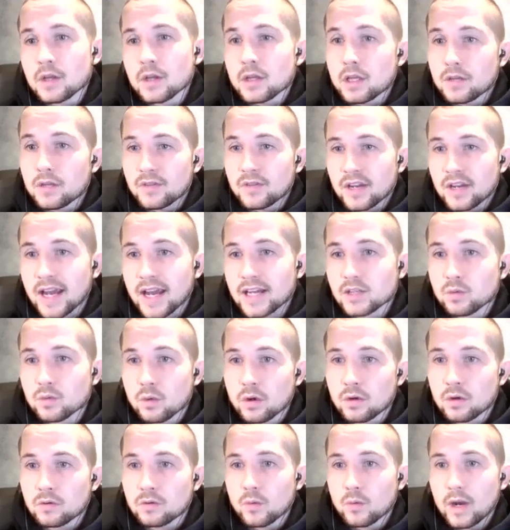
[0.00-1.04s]
is the next
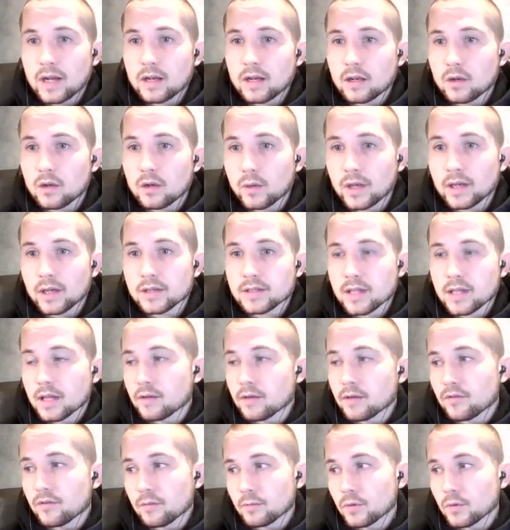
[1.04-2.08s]
one waiting in the wings then
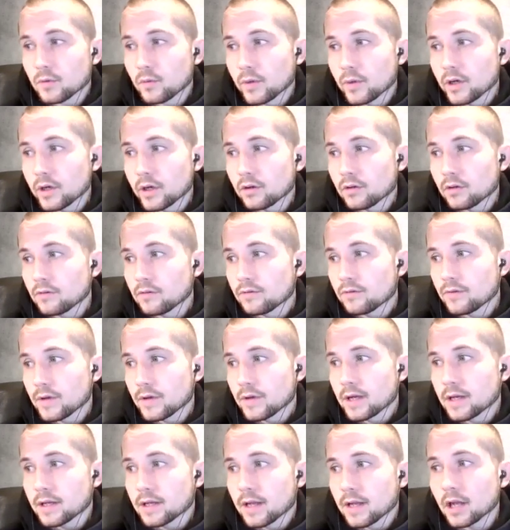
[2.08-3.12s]
from the winner of
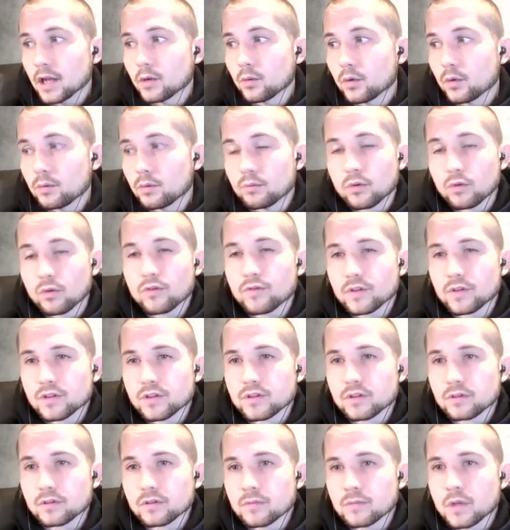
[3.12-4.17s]
uh, Calderwood Murphy.
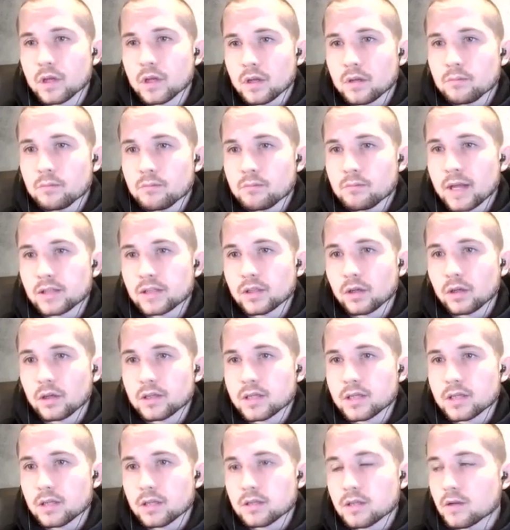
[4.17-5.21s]
So makes all the
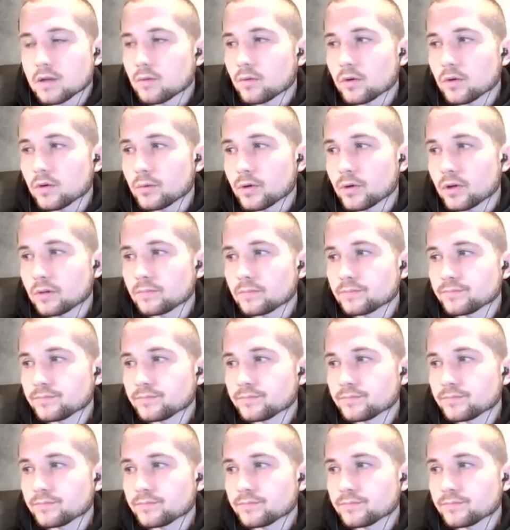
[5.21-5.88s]
sense in the world, Paul.